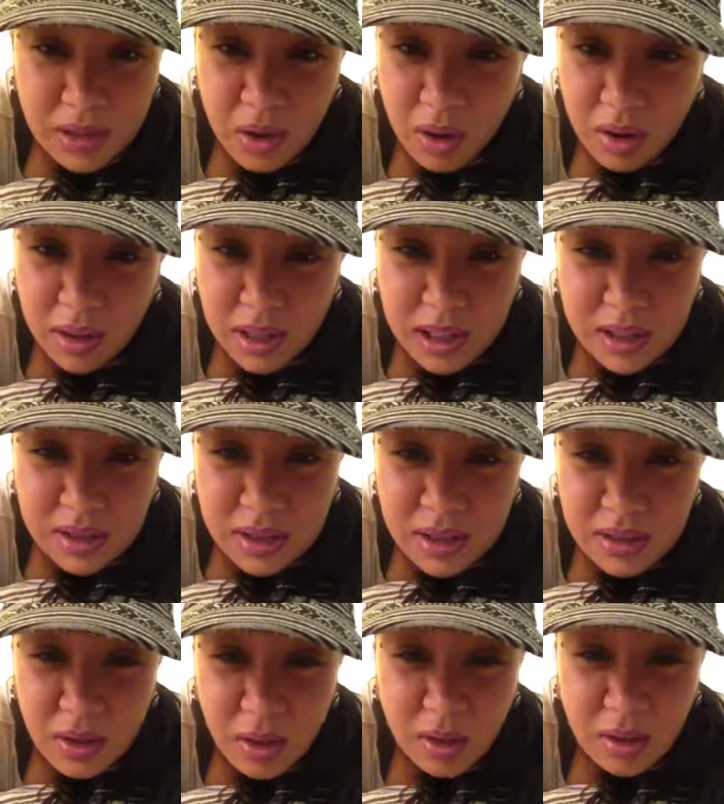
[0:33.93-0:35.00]
all
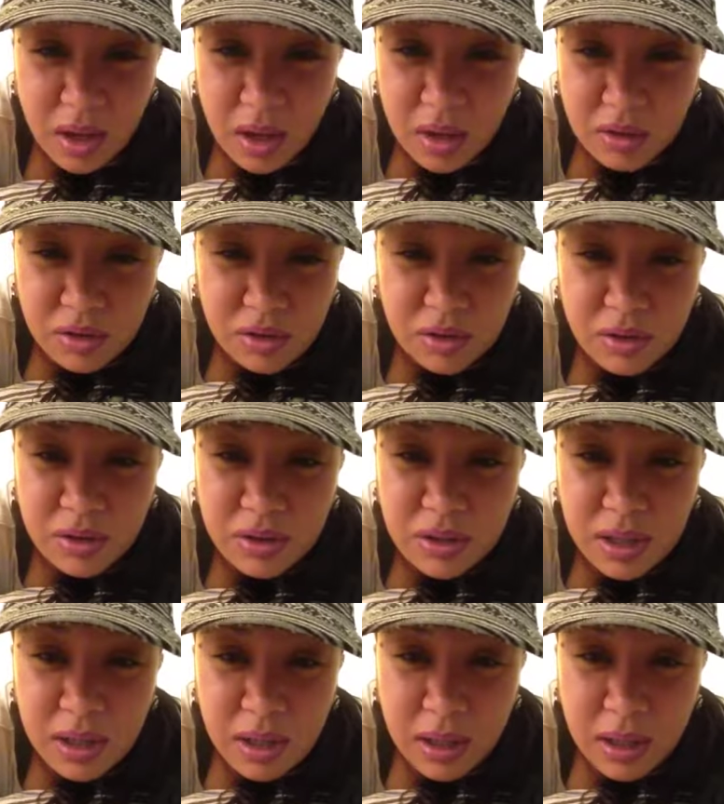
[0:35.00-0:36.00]
ages, all cultures.